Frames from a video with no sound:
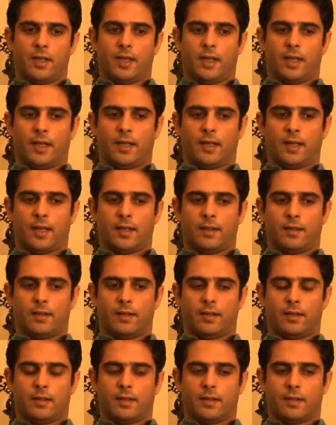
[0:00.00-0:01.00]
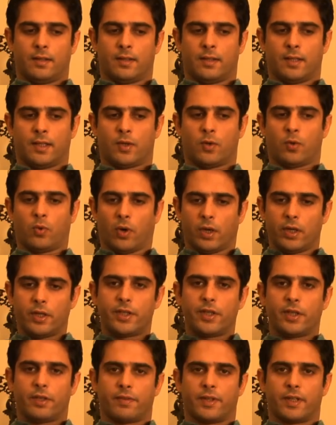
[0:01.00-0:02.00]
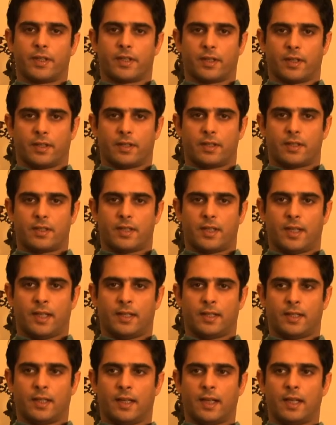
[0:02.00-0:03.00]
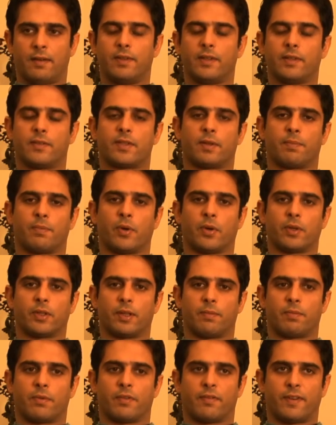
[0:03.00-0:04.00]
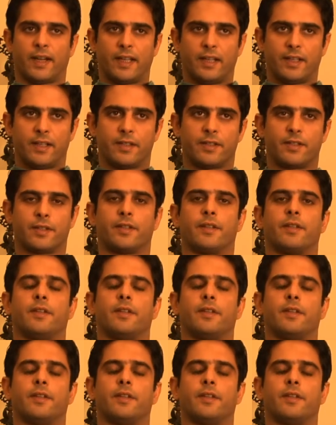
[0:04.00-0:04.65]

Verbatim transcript: And the quality of interns and the level of support they provided